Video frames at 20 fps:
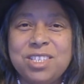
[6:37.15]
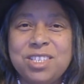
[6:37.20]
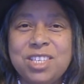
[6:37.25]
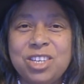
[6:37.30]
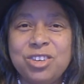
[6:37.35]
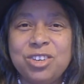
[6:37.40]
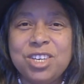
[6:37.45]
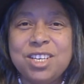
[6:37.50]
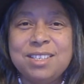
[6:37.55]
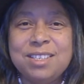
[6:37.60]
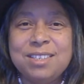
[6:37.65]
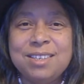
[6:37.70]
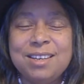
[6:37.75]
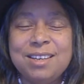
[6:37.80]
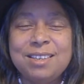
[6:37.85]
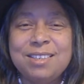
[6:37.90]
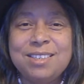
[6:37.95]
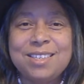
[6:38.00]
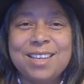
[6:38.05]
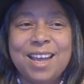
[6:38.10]

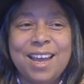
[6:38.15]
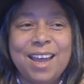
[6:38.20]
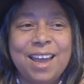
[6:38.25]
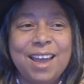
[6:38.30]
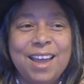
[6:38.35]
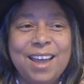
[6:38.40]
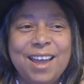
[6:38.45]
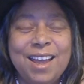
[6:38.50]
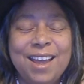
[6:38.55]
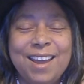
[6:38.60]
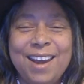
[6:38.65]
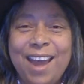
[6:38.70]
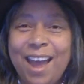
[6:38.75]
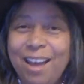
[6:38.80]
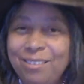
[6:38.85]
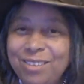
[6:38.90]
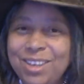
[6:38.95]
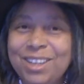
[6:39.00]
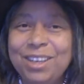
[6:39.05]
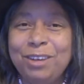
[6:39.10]
seriousness and
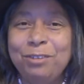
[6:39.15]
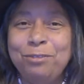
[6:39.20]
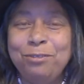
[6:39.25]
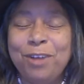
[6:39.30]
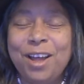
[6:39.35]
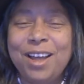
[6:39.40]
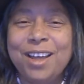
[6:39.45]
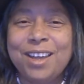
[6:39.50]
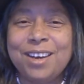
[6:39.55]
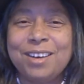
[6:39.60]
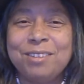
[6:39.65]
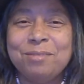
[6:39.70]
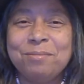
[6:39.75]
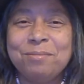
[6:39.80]
have a little fun.